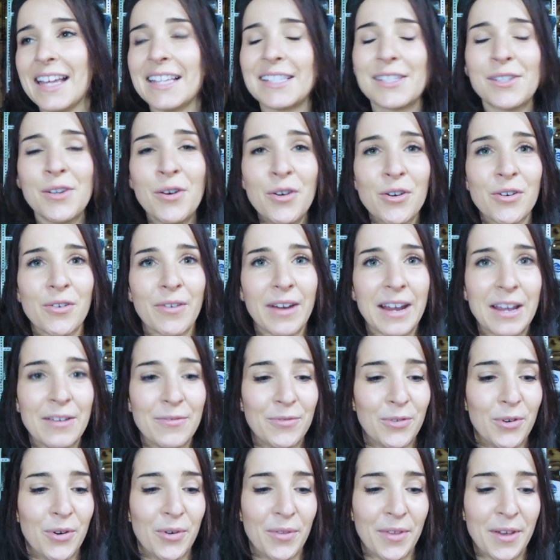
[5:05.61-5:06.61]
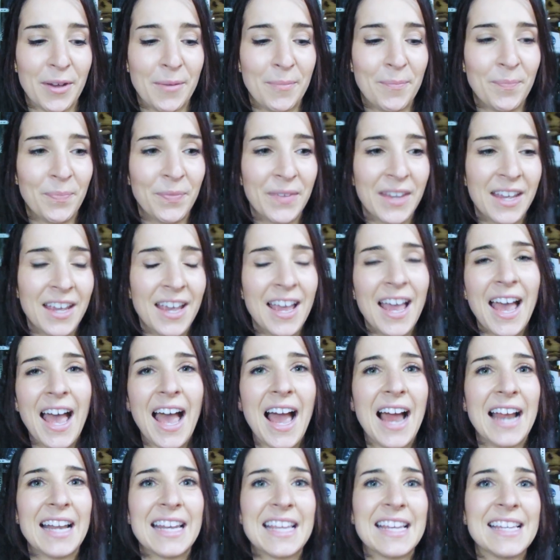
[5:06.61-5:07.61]
It's not great for them.
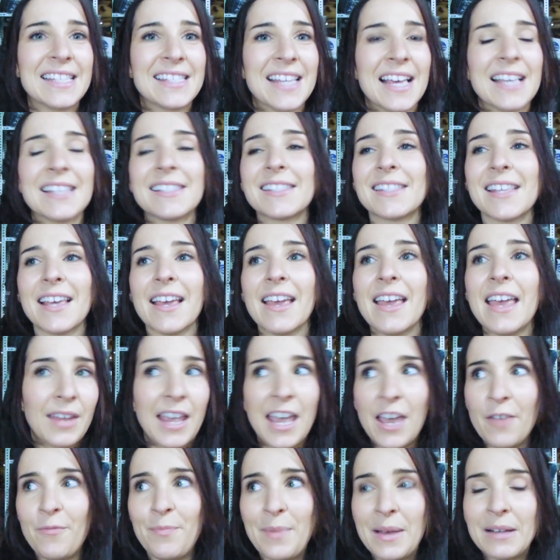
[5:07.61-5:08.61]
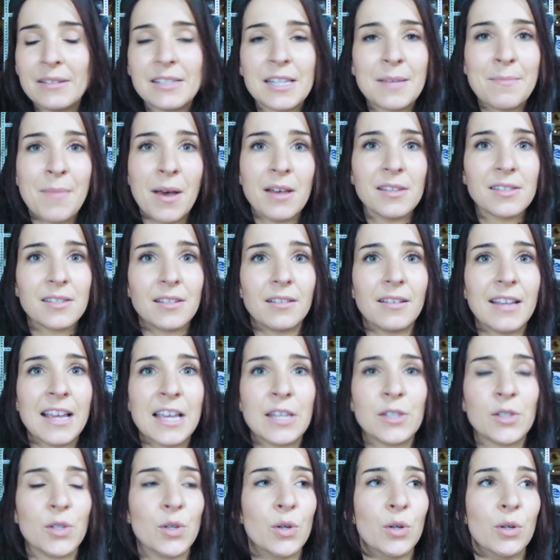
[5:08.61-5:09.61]
And he says that if building muscle
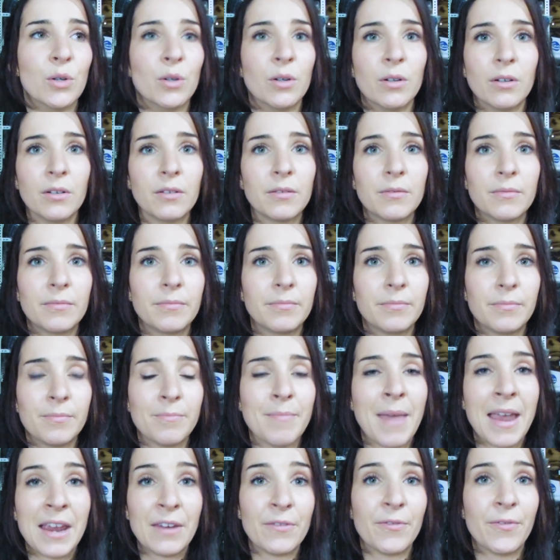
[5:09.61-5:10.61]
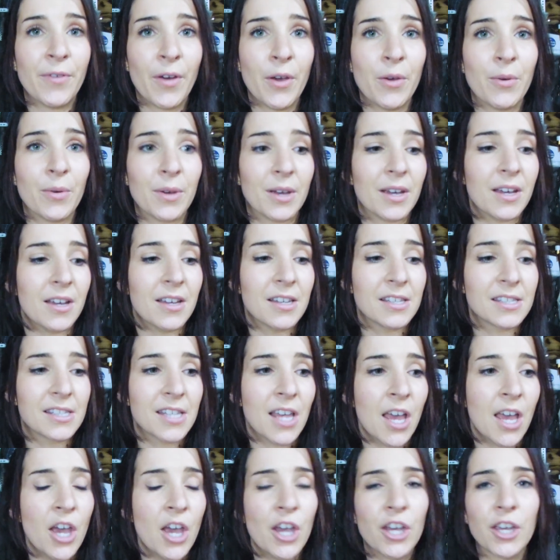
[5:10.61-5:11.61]
is your main focus,
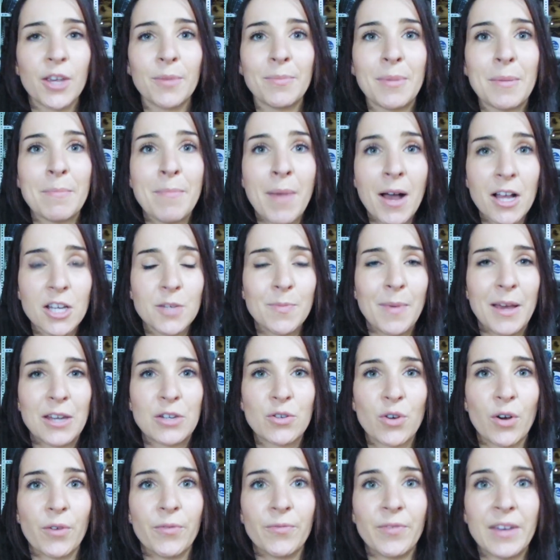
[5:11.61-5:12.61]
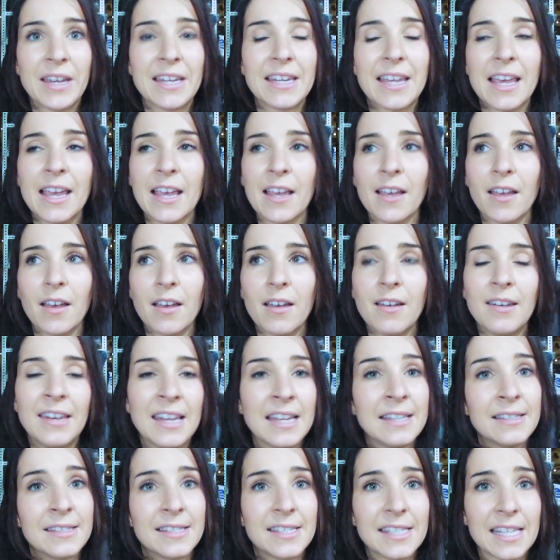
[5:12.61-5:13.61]
you'd be much better off feeding
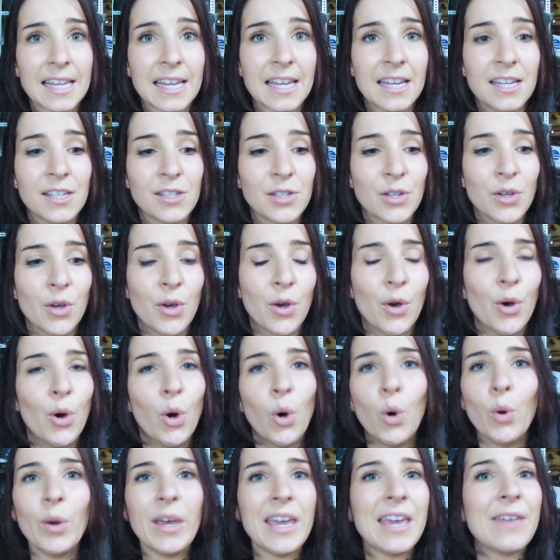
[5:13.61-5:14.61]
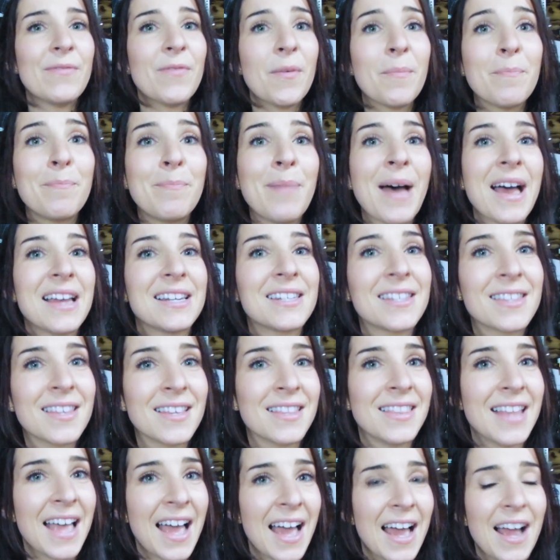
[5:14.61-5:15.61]
linseed or even better
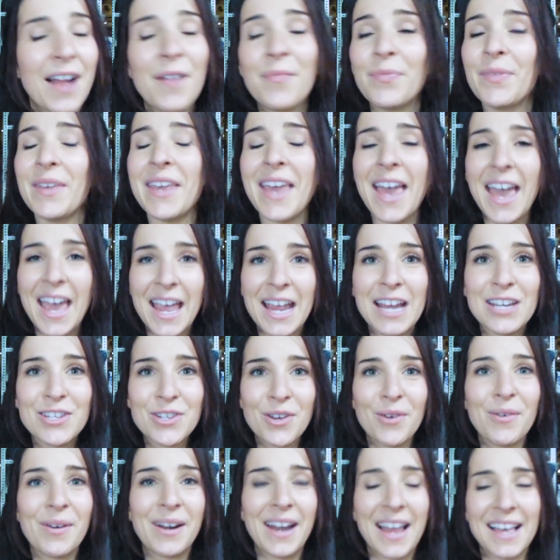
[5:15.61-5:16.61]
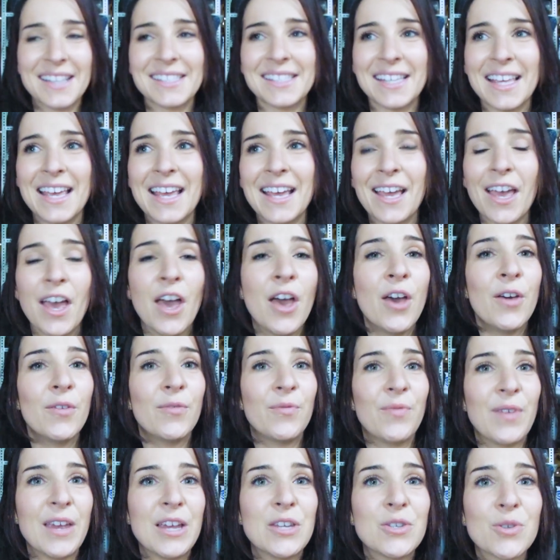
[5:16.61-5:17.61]
than that, the age-old classic,
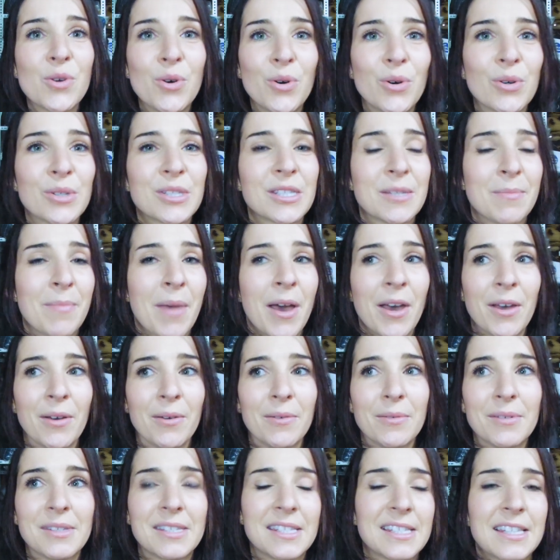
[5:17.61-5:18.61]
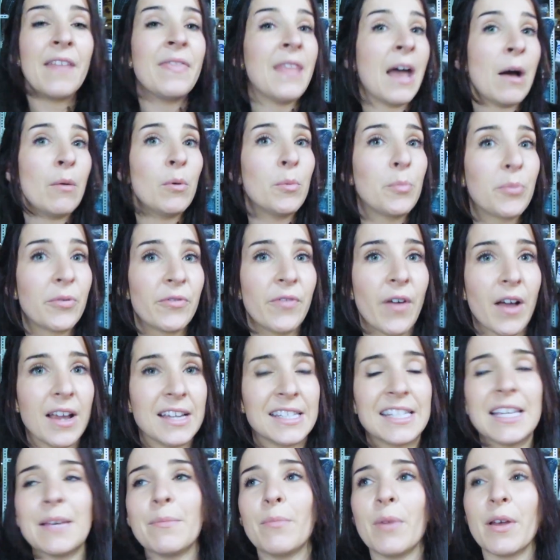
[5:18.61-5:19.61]
feed your horse some oats and that will
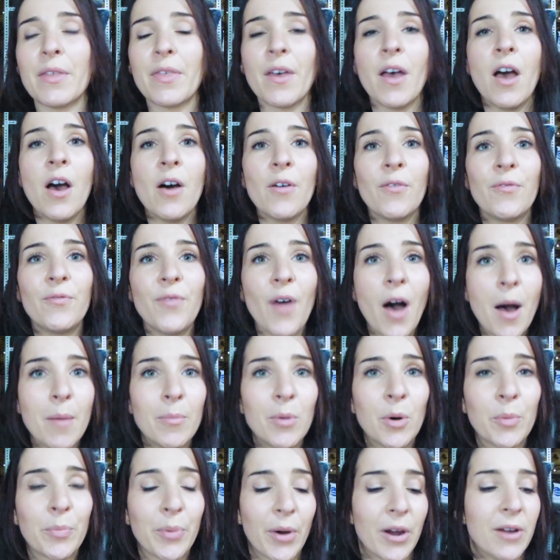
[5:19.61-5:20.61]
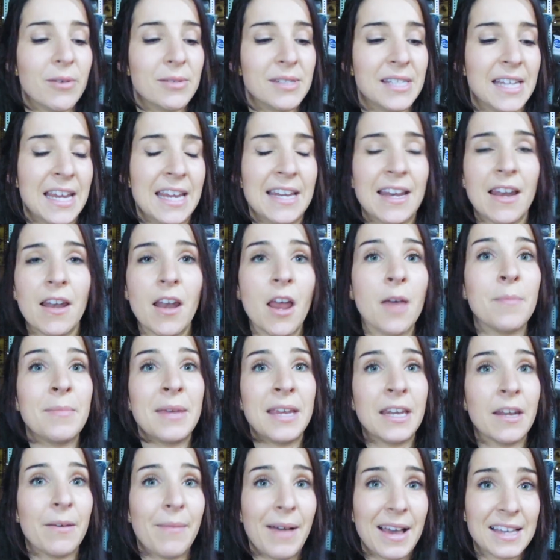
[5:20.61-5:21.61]
provide him with far more protein and
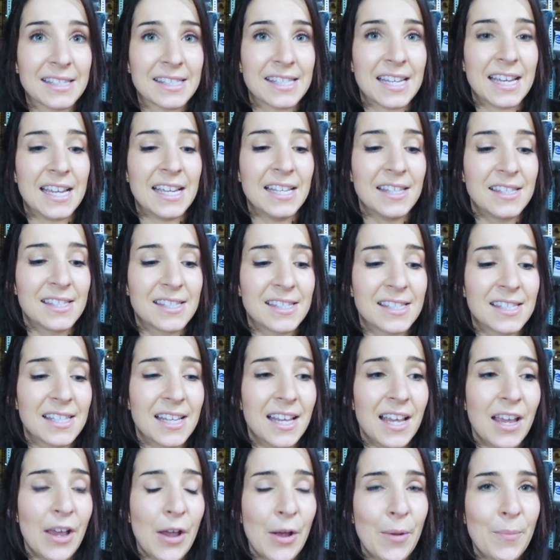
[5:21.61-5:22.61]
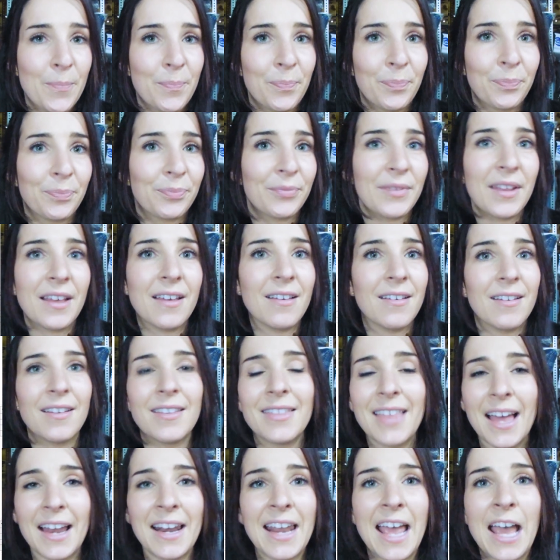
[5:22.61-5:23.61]
amino acids
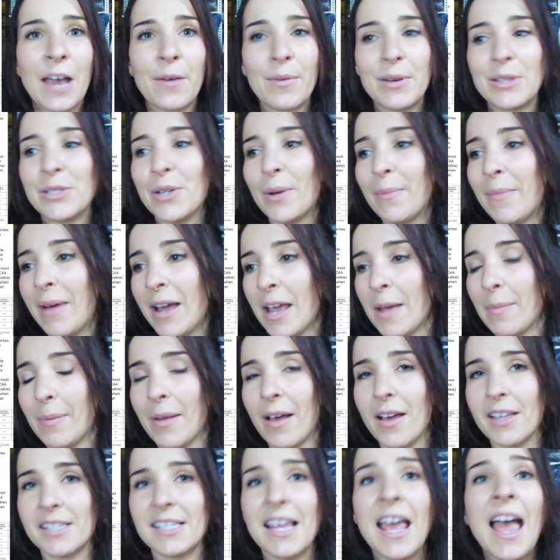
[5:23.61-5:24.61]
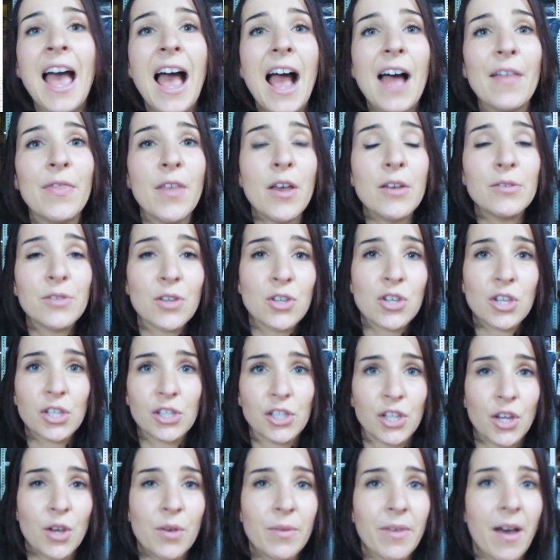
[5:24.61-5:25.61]
than Equitop Myoplast. And those are
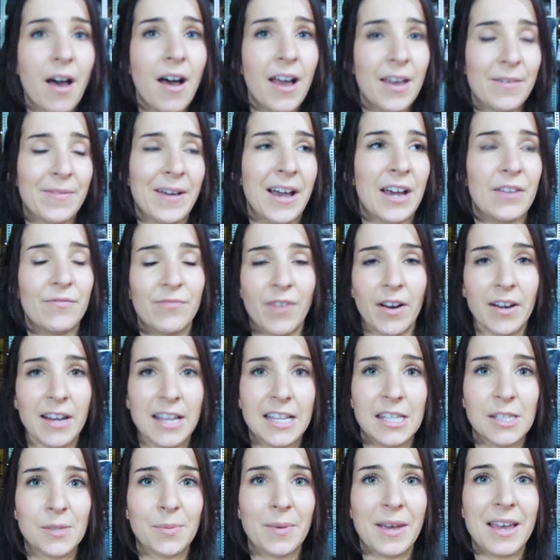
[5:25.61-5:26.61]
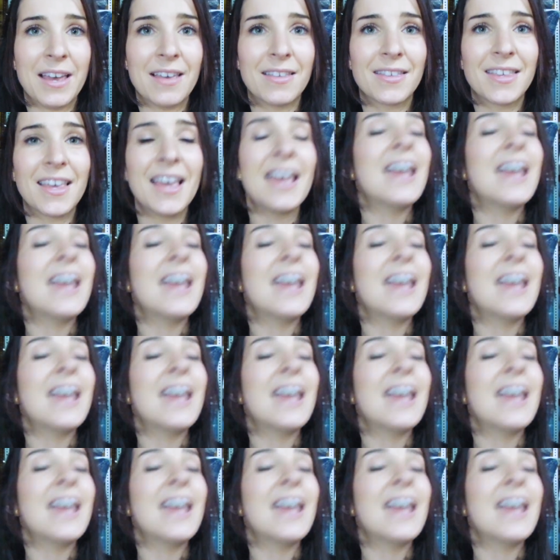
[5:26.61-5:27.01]
just two that I've had run-ins with.